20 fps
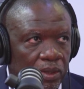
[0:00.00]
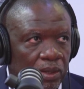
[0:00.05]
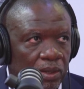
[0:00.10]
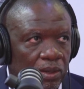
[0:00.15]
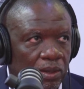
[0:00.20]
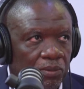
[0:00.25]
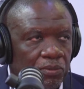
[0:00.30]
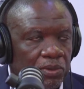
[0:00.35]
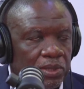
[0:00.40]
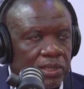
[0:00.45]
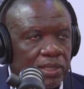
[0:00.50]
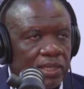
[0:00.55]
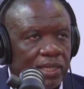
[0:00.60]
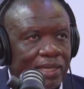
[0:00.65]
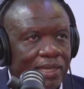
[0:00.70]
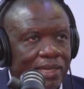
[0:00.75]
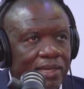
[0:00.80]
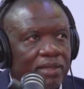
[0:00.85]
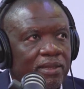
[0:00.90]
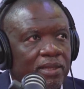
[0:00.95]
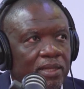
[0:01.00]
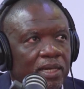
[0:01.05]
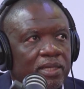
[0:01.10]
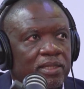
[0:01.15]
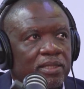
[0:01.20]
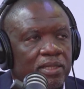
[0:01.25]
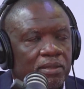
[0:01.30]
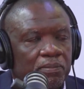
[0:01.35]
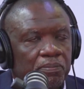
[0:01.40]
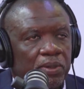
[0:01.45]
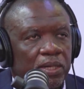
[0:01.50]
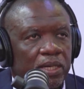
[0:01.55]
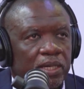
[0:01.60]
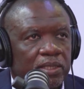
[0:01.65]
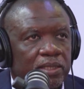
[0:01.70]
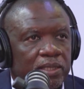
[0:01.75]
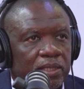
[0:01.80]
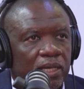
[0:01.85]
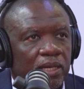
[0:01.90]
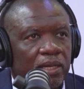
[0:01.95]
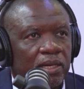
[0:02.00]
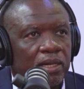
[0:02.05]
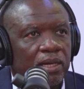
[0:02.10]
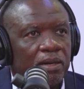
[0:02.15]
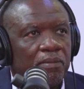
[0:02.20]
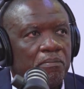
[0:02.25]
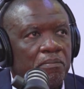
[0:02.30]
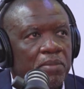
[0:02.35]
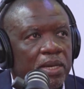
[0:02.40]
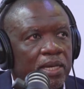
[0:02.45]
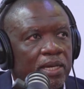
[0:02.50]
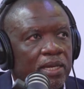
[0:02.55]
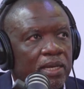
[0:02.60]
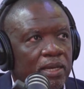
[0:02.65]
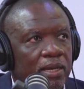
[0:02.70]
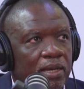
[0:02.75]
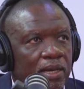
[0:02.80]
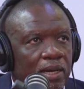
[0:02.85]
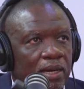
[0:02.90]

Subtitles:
Obviously, in that supply chain are many